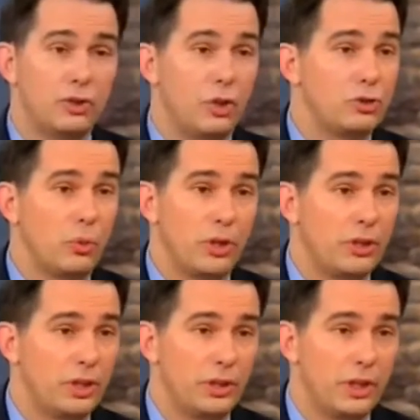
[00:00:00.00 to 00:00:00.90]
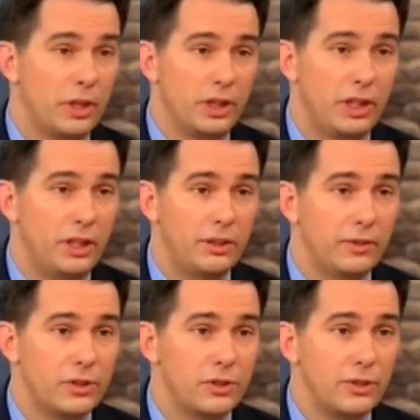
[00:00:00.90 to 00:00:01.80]
th those are one of the, the, the, key
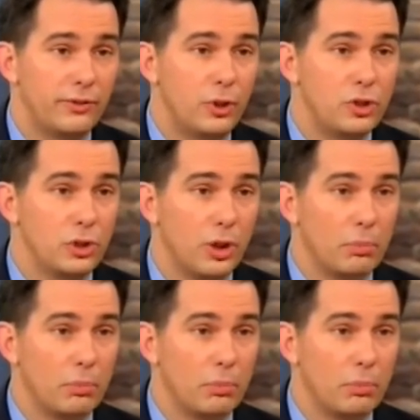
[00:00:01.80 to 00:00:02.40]
differences in the future.